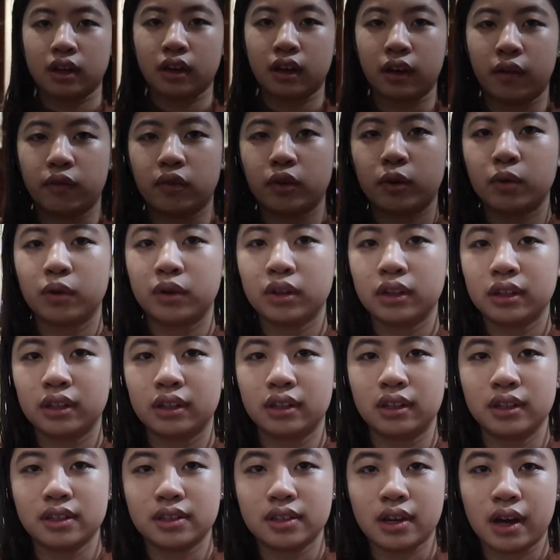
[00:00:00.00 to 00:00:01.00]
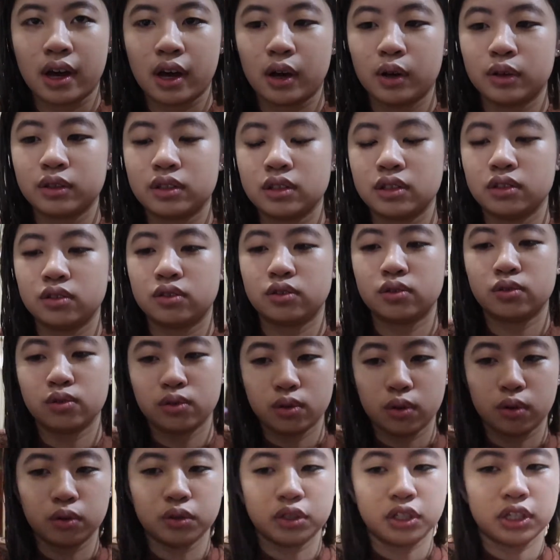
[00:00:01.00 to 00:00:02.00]
Everyone in this house is
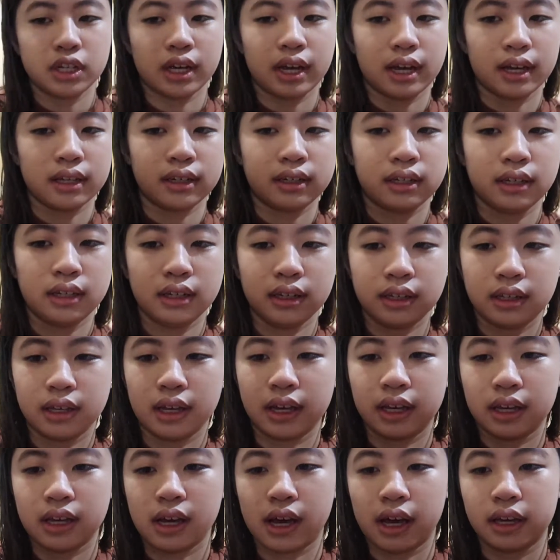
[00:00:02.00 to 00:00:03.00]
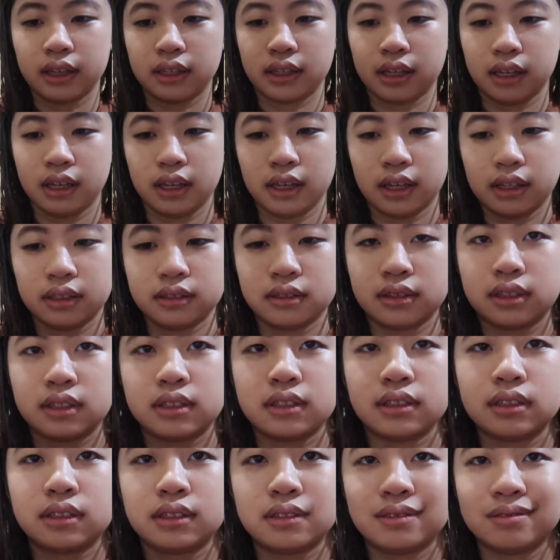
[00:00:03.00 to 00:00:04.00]
so chatty, like I
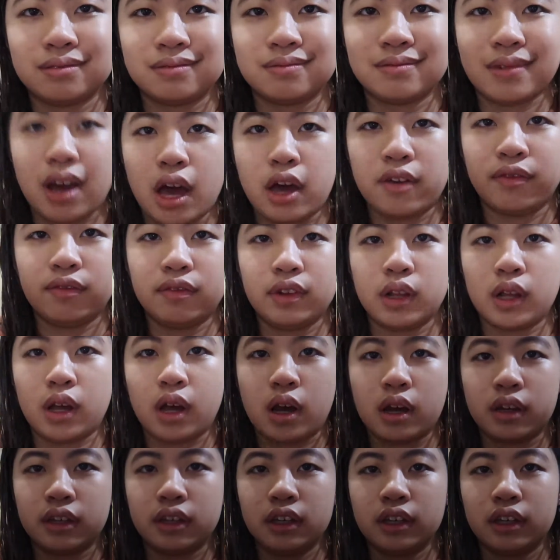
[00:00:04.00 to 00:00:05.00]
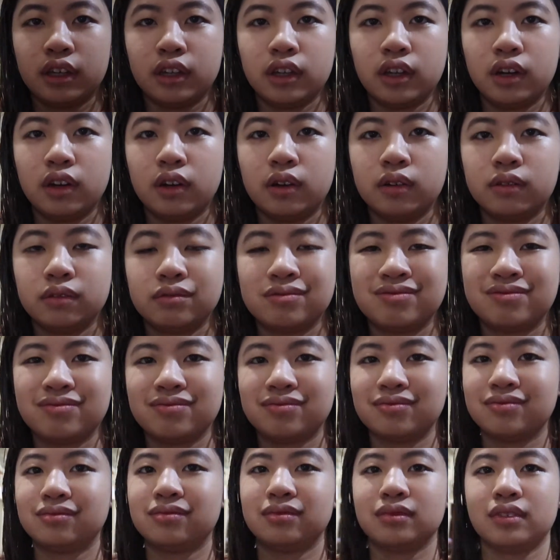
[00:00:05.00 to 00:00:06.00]
can't. I'm vlogging, you know?
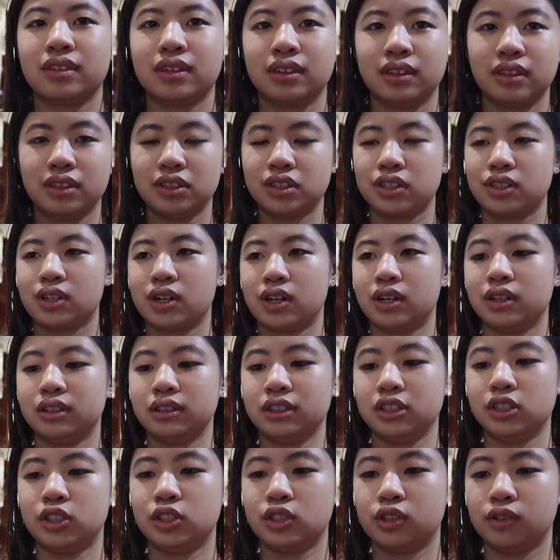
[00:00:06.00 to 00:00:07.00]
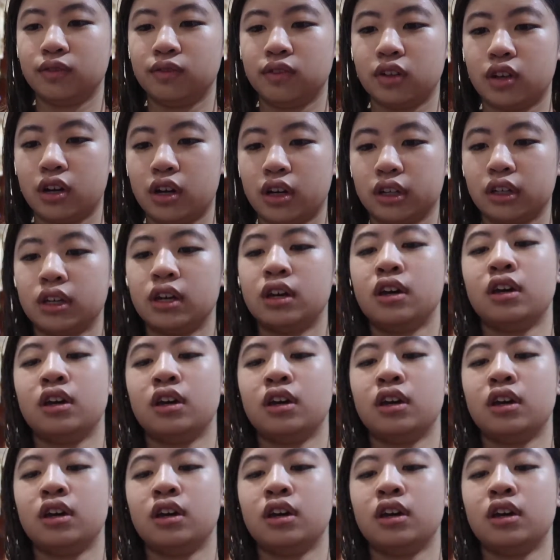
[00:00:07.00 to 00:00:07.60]
This girl needs to vlog.